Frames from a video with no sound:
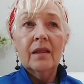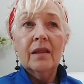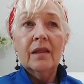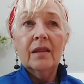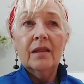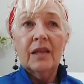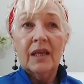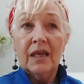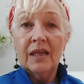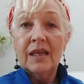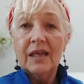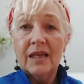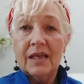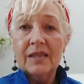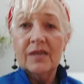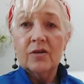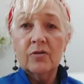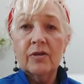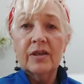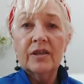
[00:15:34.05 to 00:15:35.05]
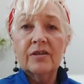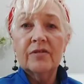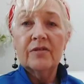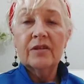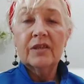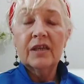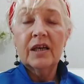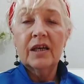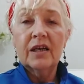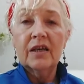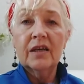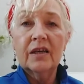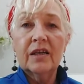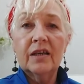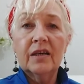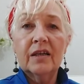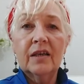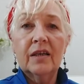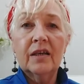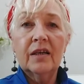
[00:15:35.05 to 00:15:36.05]
then it is going to return.
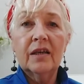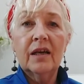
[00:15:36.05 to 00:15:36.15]
And